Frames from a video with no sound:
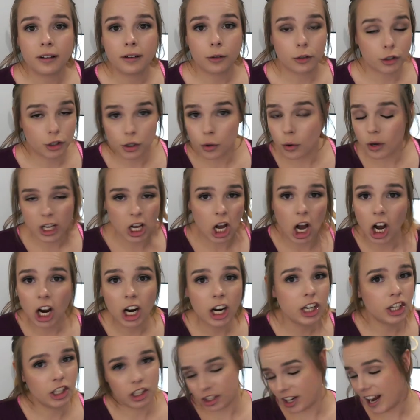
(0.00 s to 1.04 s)
or show a
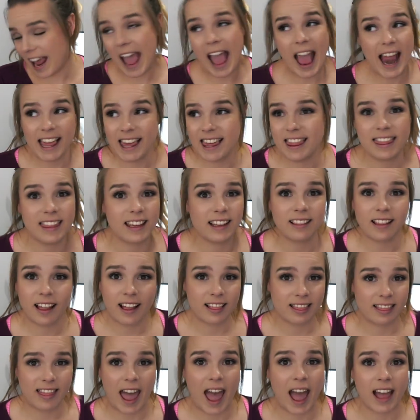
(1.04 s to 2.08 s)
card or anything
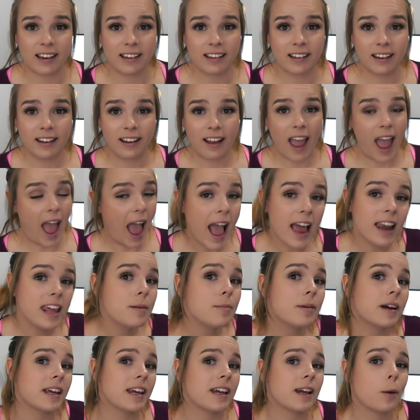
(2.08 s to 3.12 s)
like that.
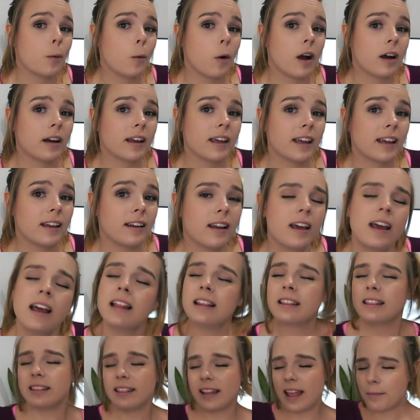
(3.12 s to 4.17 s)
Anybody can walk in.
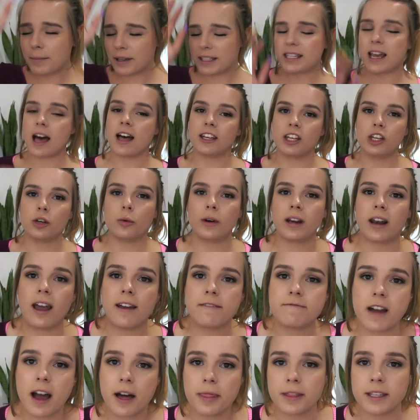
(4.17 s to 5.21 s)
Let me tell you, when I
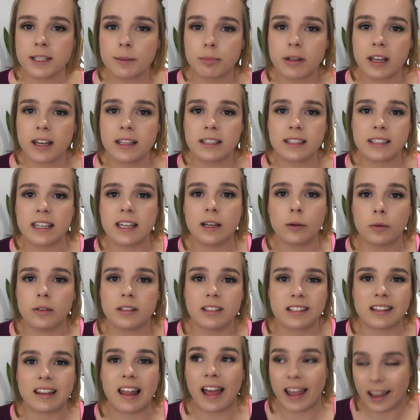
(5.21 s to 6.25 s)
found this place, it
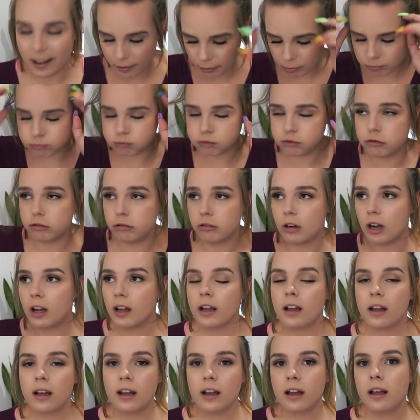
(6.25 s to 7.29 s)
was like,
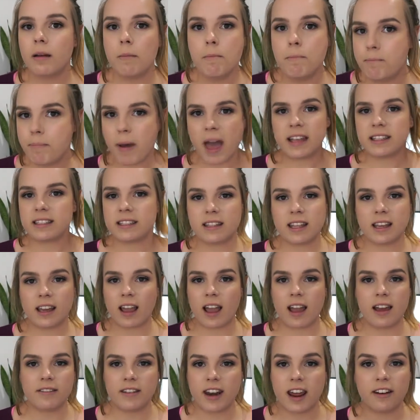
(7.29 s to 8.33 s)
best thing
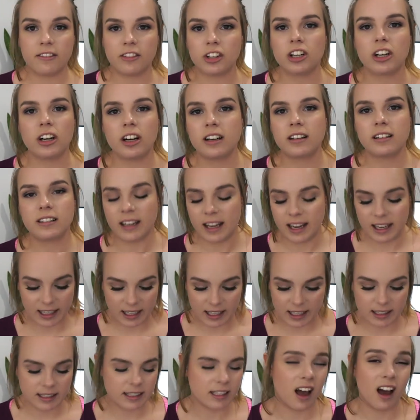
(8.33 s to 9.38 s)
I've ever heard. Like
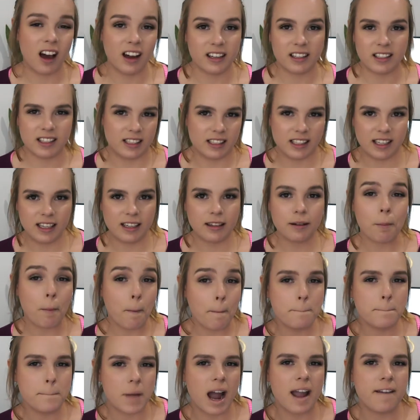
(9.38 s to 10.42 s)
it's honestly
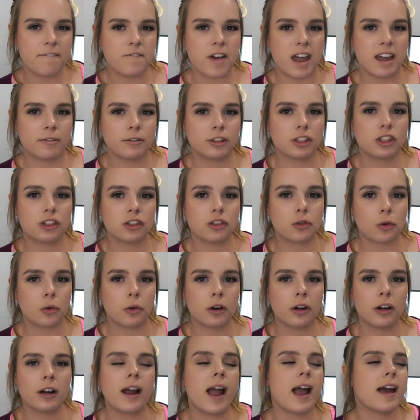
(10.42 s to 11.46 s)
my favorite
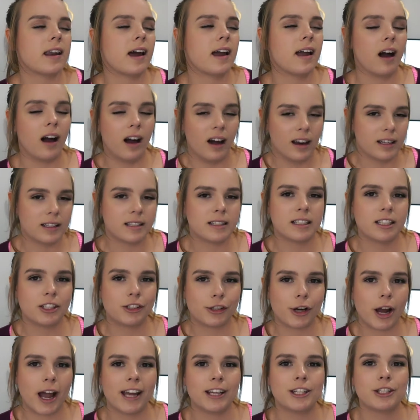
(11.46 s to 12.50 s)
store and I honestly
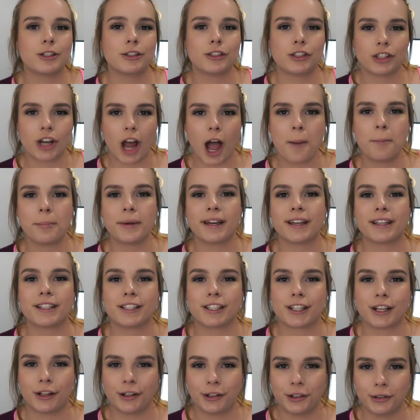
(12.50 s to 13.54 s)
try to shop
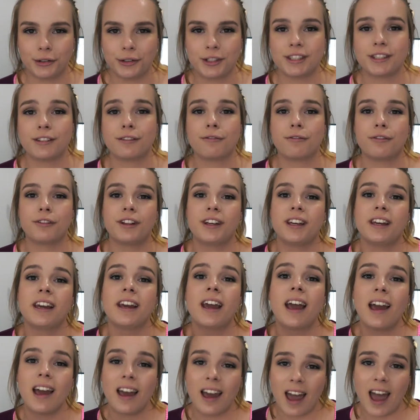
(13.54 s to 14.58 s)

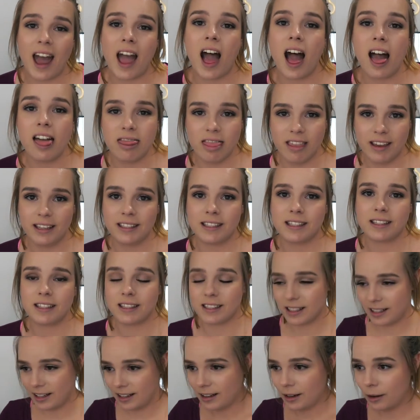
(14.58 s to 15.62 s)
exclusively at
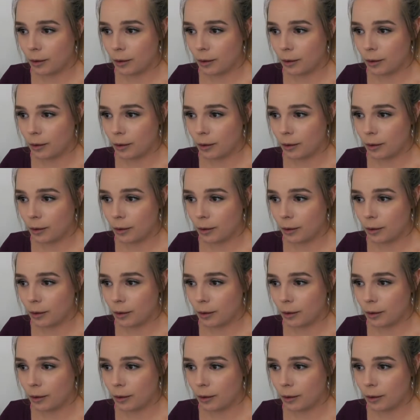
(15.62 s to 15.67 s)
this